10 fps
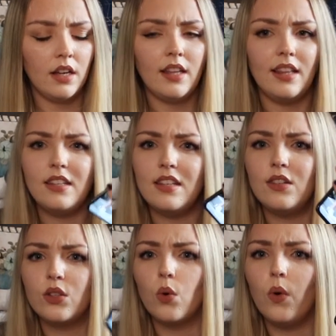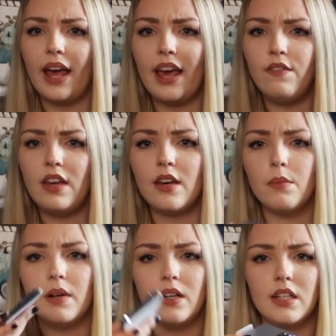This is so heavy
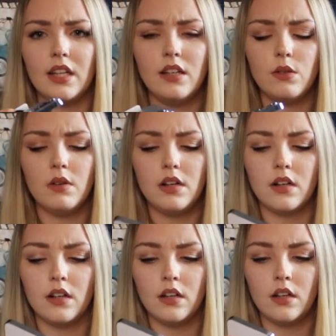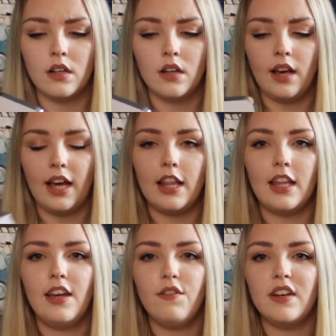compared to this one. And I
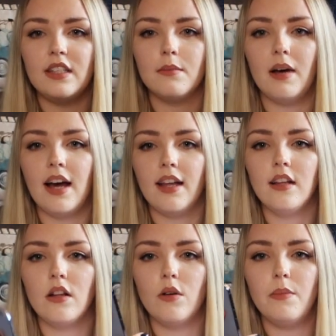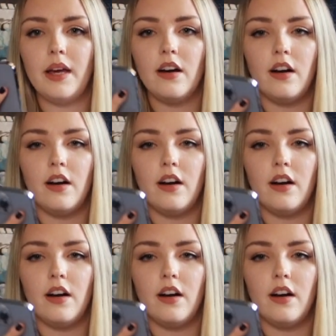think it fits in my hand a lot better.